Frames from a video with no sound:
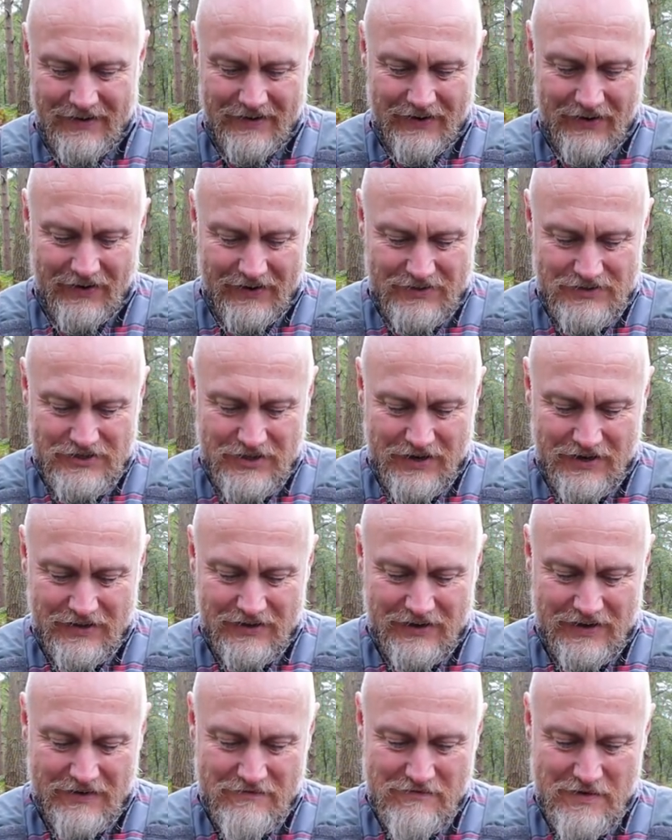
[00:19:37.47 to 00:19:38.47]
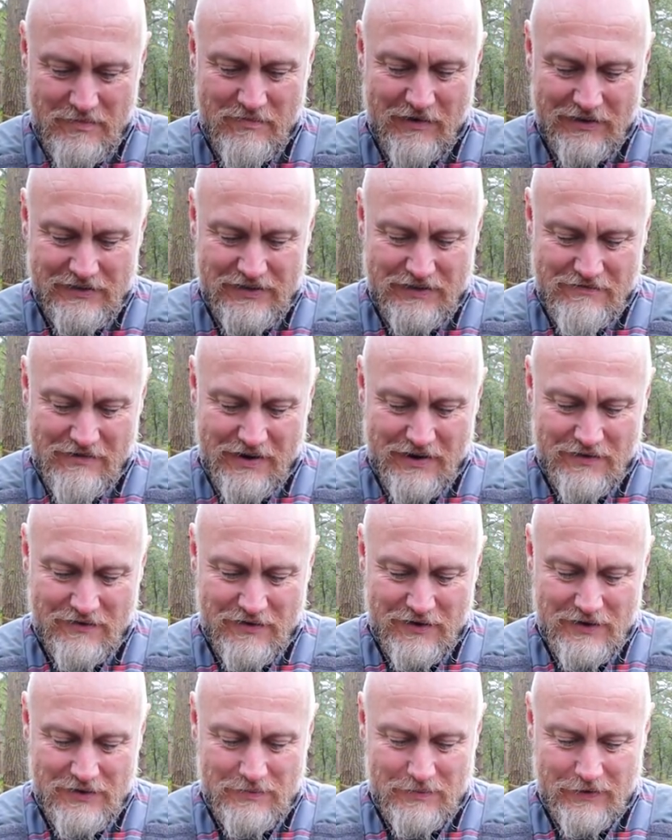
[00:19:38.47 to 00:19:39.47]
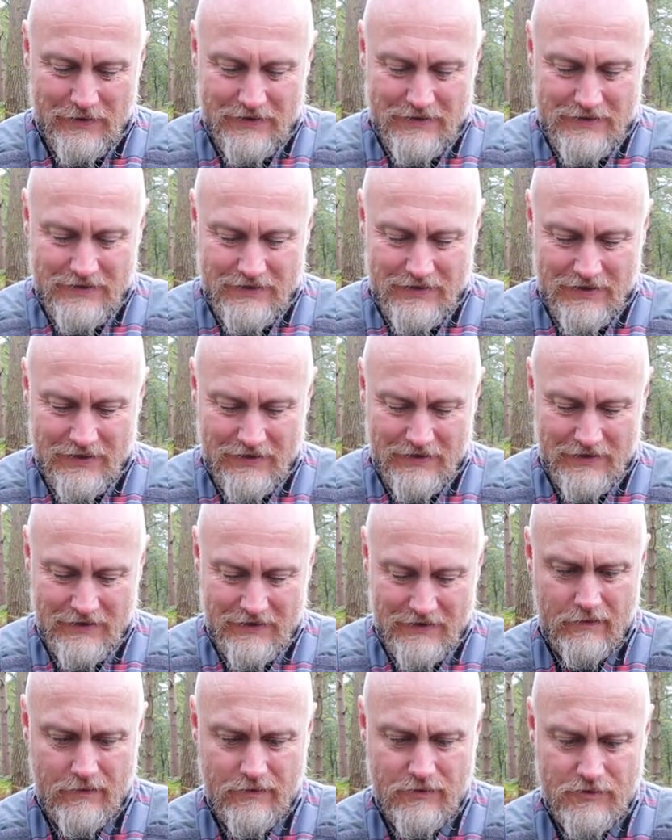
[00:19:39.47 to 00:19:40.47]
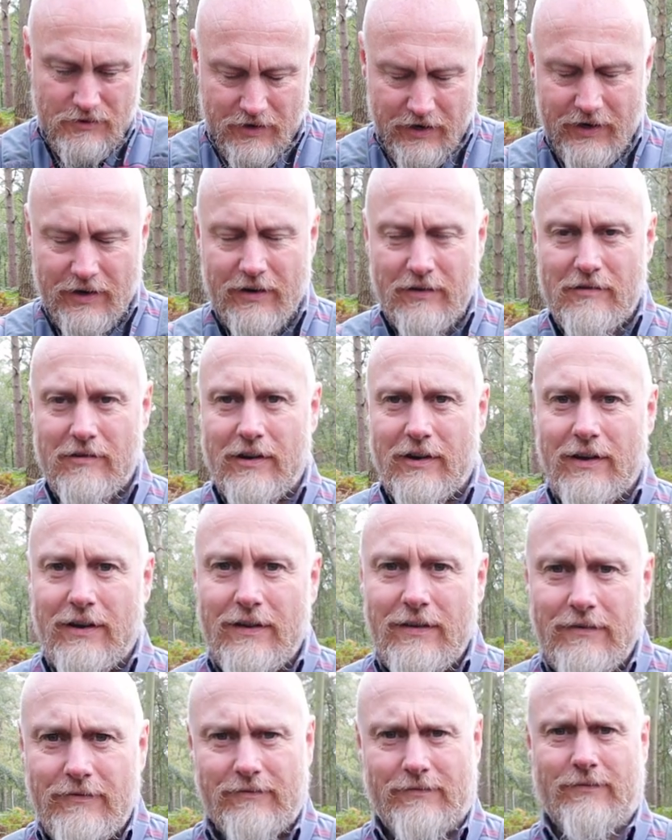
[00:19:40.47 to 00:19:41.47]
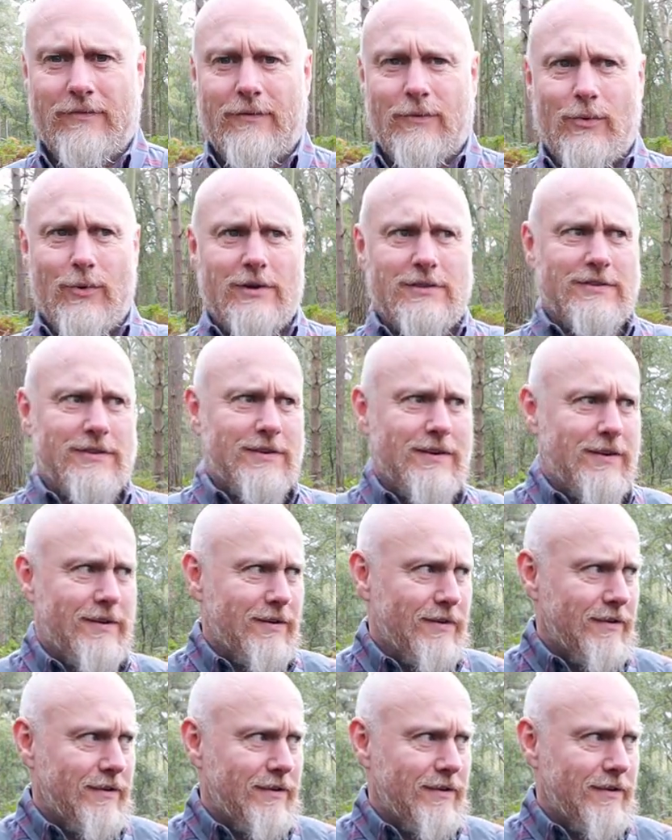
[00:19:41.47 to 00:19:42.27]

Now let's check that I rebranded it right in the first place. Training rig. Wazak.